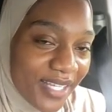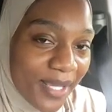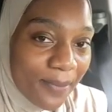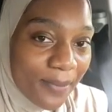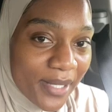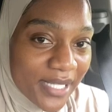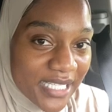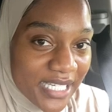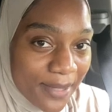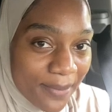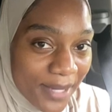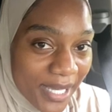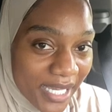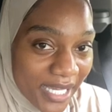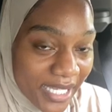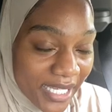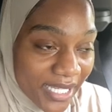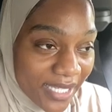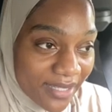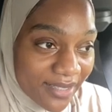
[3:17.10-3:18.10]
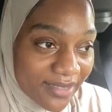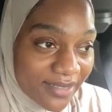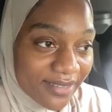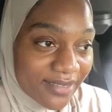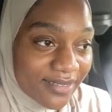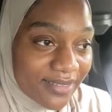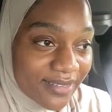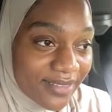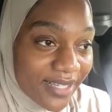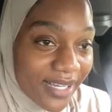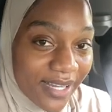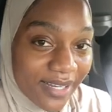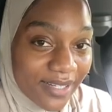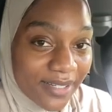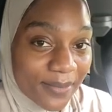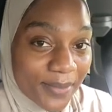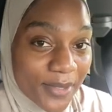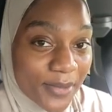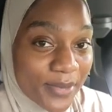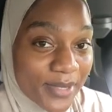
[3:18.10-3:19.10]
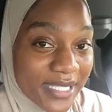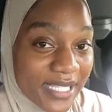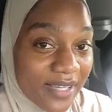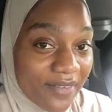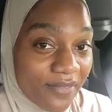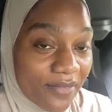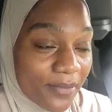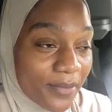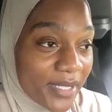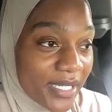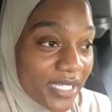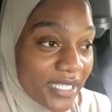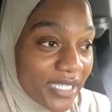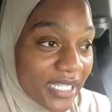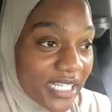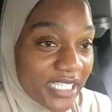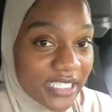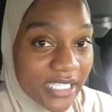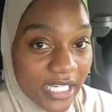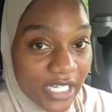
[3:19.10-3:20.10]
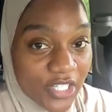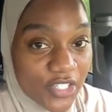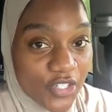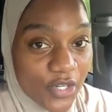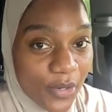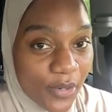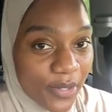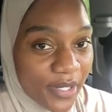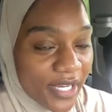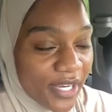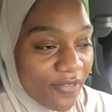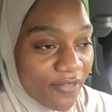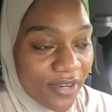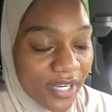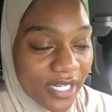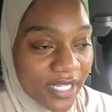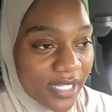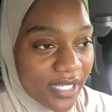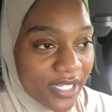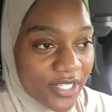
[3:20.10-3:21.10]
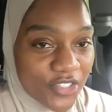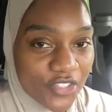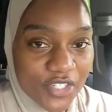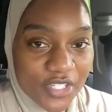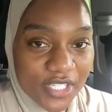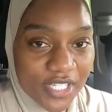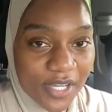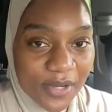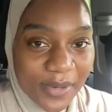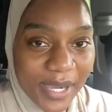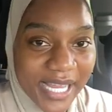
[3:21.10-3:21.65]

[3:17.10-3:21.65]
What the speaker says: by the time I got up, it was time for me to like take a shower and get ready and just go.